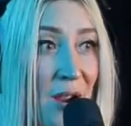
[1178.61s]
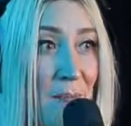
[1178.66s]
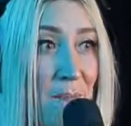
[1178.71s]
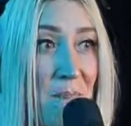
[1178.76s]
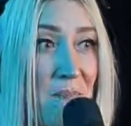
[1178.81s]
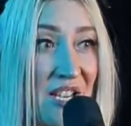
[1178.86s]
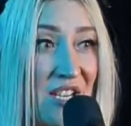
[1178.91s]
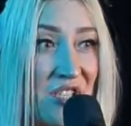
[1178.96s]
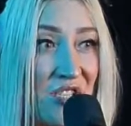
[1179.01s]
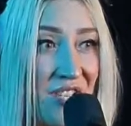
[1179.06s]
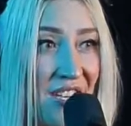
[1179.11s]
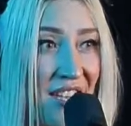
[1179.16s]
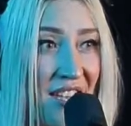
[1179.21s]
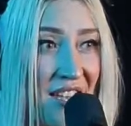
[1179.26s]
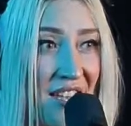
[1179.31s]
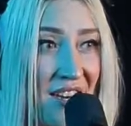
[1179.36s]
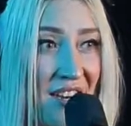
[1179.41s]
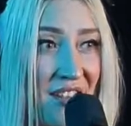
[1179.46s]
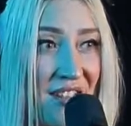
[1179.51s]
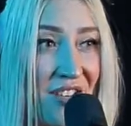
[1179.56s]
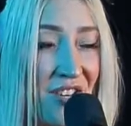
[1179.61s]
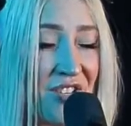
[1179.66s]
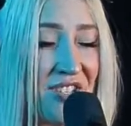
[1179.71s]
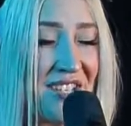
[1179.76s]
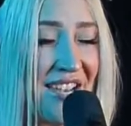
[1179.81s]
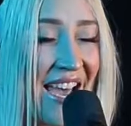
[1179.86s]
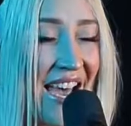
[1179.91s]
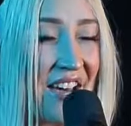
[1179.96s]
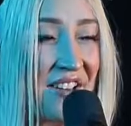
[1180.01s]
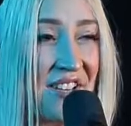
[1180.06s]
their ambition, their
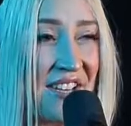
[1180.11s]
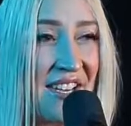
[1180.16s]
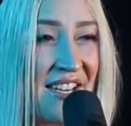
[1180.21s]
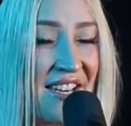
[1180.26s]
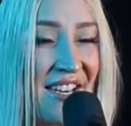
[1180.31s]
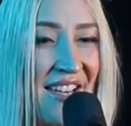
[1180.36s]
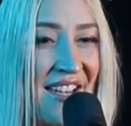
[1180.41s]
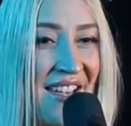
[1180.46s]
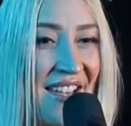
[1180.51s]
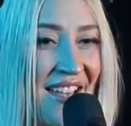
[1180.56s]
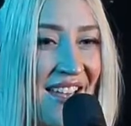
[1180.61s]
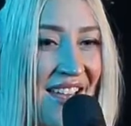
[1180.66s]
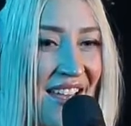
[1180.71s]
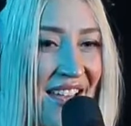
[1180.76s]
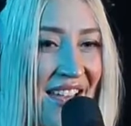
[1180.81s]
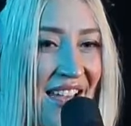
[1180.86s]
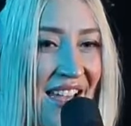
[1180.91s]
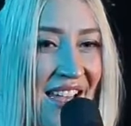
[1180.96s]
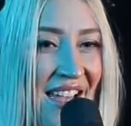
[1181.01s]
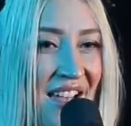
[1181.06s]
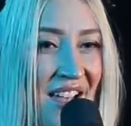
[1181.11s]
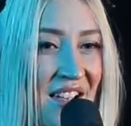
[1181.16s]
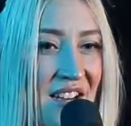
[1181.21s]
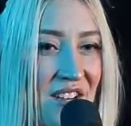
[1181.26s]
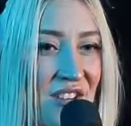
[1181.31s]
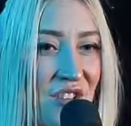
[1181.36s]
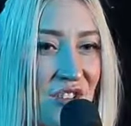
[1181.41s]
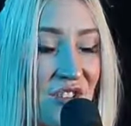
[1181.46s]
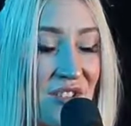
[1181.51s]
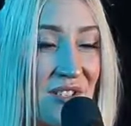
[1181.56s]
talent,
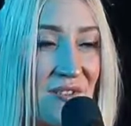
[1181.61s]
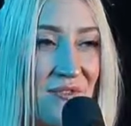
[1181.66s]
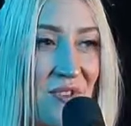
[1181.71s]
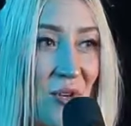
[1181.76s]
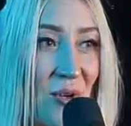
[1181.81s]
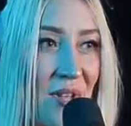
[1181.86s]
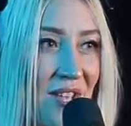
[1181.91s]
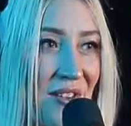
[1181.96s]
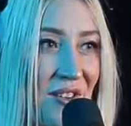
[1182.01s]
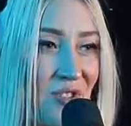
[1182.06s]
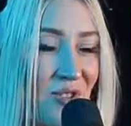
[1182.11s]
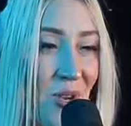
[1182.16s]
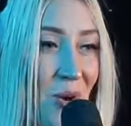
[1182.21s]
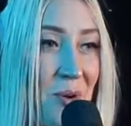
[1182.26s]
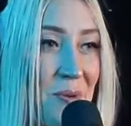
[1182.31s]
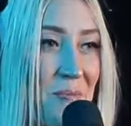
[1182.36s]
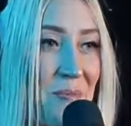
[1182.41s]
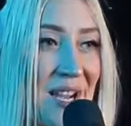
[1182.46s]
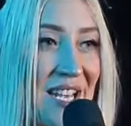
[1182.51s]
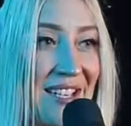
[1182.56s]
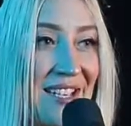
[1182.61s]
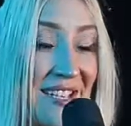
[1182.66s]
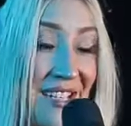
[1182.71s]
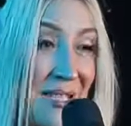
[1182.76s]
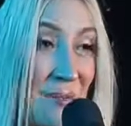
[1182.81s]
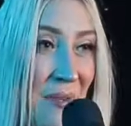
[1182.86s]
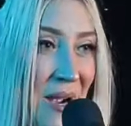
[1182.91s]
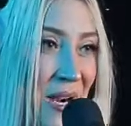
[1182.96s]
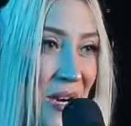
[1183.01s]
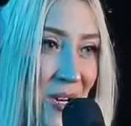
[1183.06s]
and just feel like so
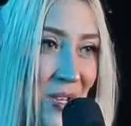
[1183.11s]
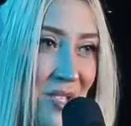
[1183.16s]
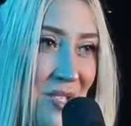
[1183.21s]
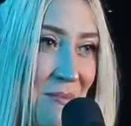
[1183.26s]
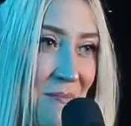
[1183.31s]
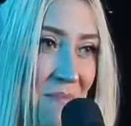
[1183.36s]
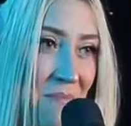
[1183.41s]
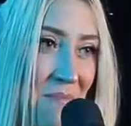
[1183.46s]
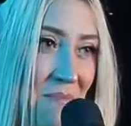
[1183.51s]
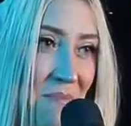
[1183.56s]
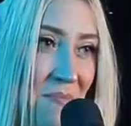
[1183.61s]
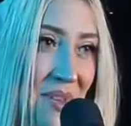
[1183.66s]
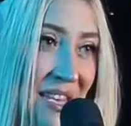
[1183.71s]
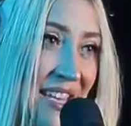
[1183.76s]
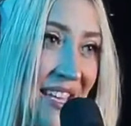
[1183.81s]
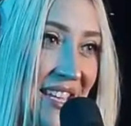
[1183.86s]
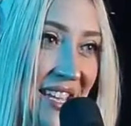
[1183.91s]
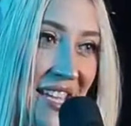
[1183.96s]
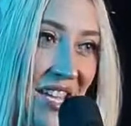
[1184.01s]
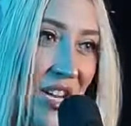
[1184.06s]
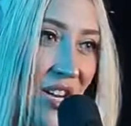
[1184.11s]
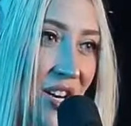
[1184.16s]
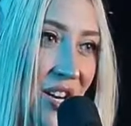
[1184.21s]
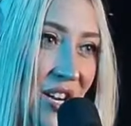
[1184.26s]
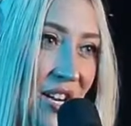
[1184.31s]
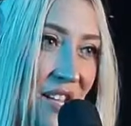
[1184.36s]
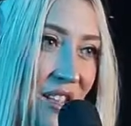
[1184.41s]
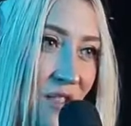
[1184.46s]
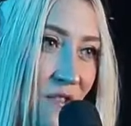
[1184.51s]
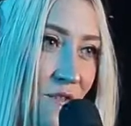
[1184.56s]
inspired to be here
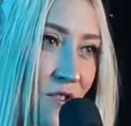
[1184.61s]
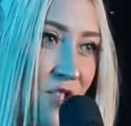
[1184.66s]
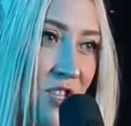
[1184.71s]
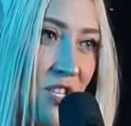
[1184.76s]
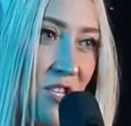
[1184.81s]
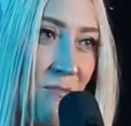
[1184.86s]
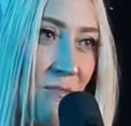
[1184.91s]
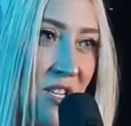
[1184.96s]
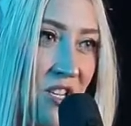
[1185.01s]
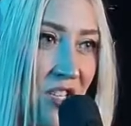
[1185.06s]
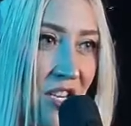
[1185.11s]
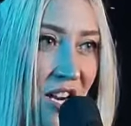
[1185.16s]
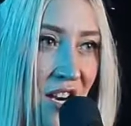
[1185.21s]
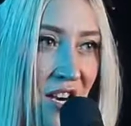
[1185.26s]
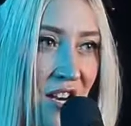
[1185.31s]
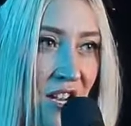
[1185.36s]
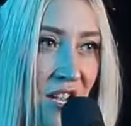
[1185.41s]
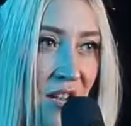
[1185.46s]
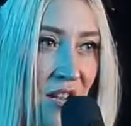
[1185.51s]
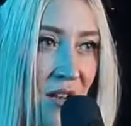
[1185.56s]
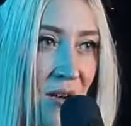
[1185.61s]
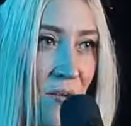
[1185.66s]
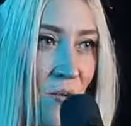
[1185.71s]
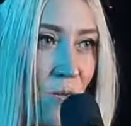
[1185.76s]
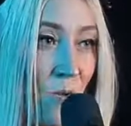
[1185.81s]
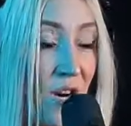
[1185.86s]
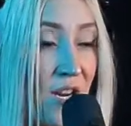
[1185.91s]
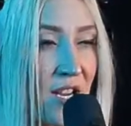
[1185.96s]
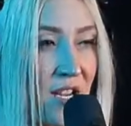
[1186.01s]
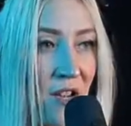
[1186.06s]
in the Virginia Beach area,
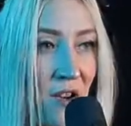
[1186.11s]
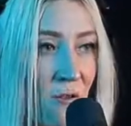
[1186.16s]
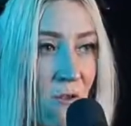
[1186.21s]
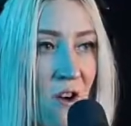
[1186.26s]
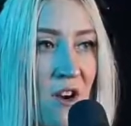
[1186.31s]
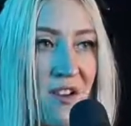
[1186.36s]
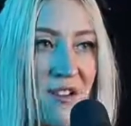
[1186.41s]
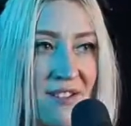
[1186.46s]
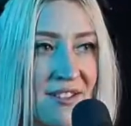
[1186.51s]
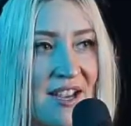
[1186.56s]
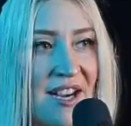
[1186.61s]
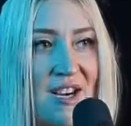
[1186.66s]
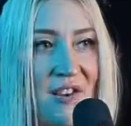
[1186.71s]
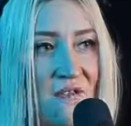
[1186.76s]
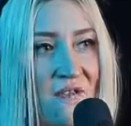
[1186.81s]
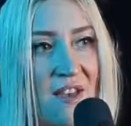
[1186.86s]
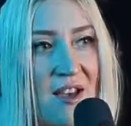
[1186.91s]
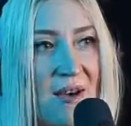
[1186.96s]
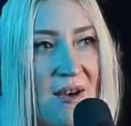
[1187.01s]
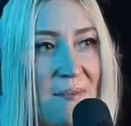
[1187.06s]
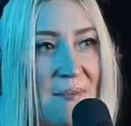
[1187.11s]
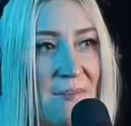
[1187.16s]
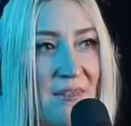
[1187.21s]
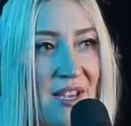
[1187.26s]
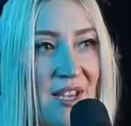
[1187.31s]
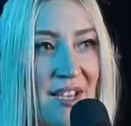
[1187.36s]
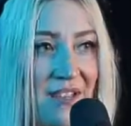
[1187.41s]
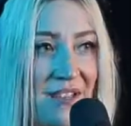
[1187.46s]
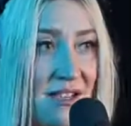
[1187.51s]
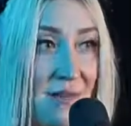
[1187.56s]
working alongside of them
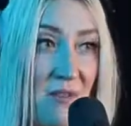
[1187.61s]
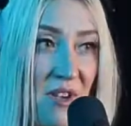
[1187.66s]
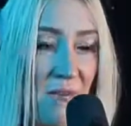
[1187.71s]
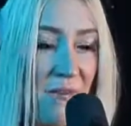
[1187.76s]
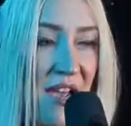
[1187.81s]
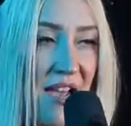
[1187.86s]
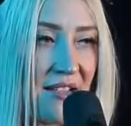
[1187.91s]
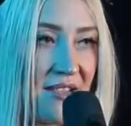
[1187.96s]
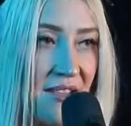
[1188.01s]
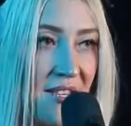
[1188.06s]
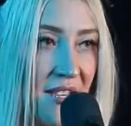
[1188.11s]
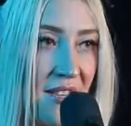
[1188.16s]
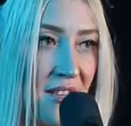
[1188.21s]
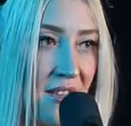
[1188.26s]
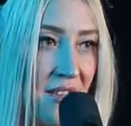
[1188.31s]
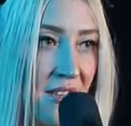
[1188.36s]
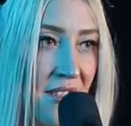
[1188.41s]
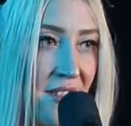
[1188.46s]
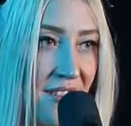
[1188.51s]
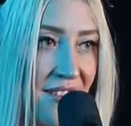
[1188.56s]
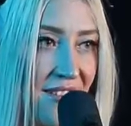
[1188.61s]
in some capacity.